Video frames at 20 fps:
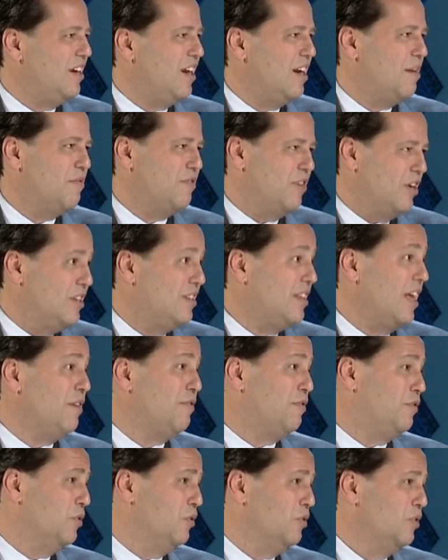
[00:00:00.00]
and I'm very
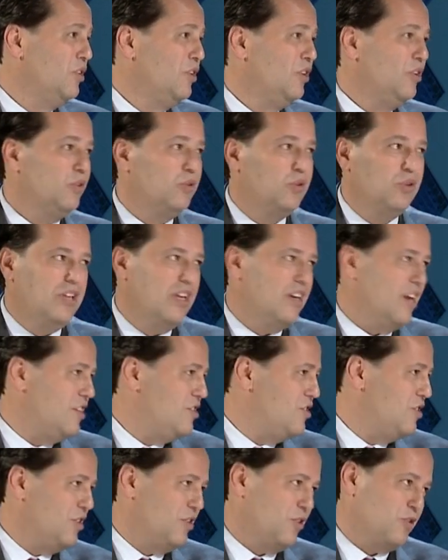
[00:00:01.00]
thankful to the
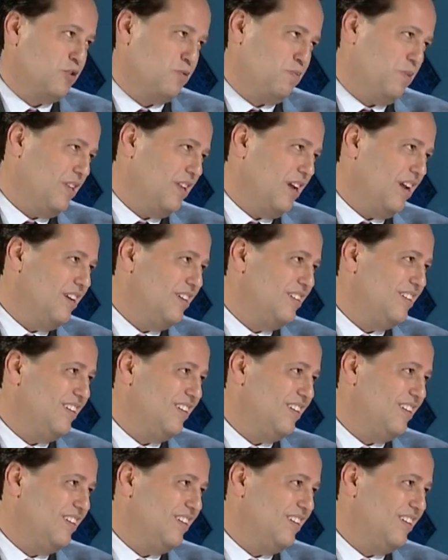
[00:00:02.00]
Nigerian hospitality.